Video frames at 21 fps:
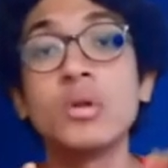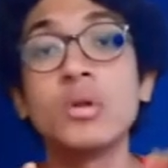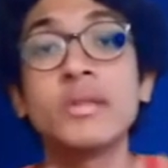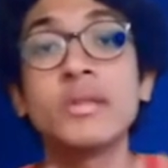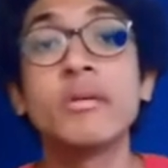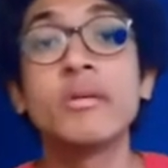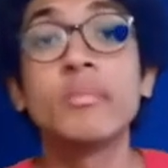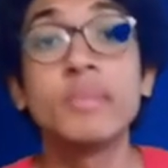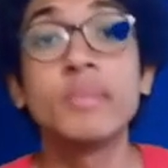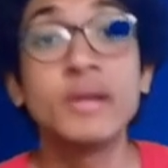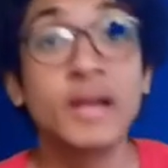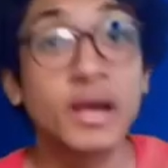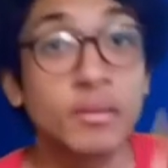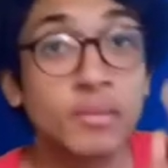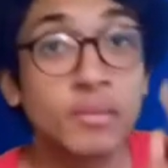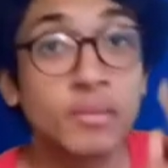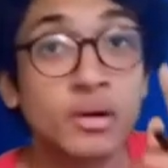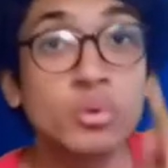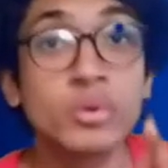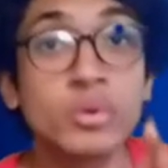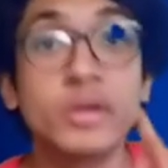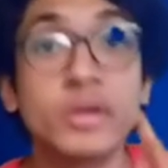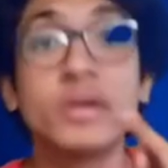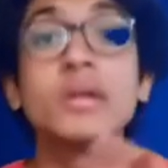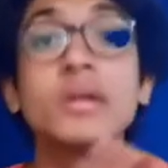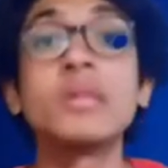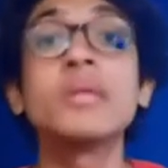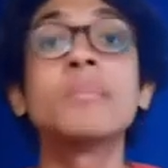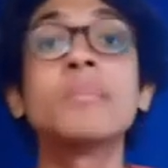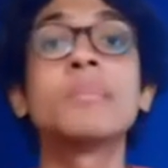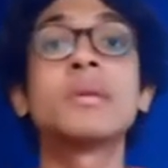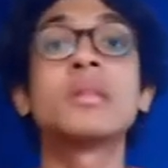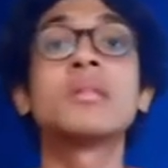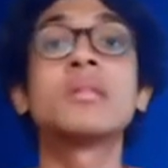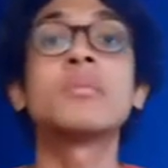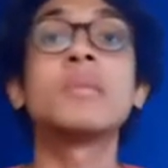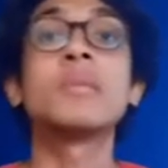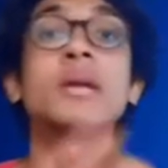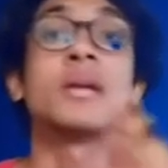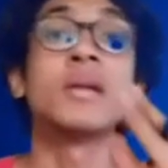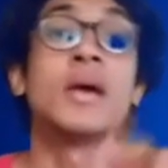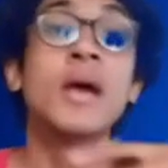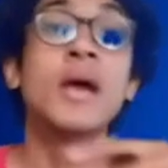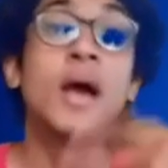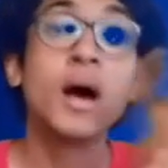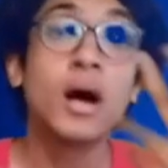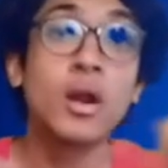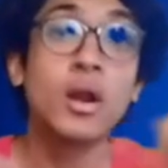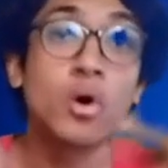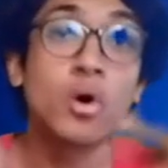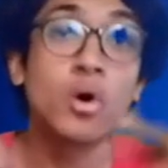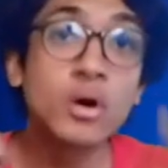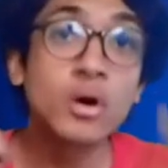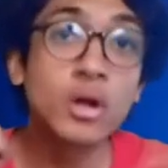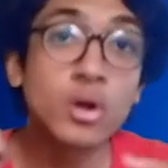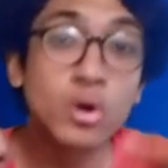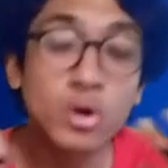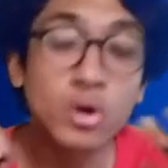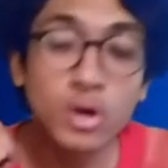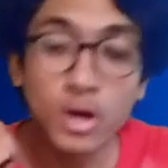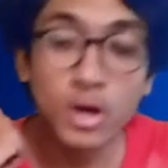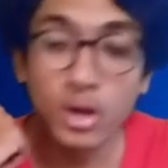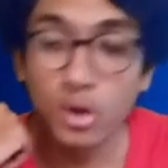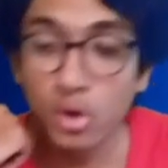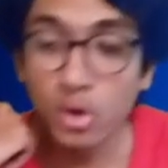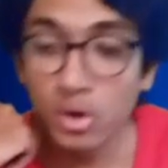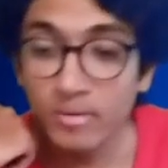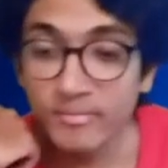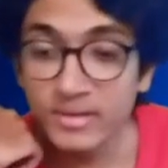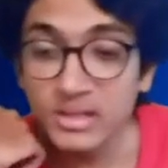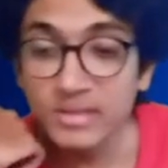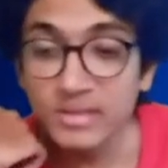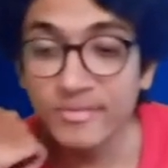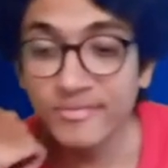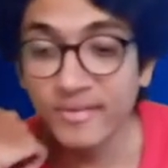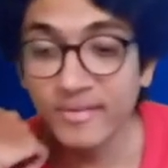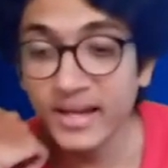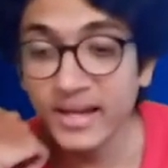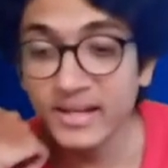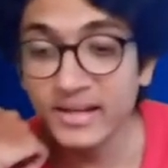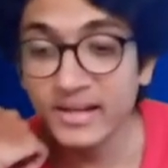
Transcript: he will be liable to rigorous imprisonment along with fine,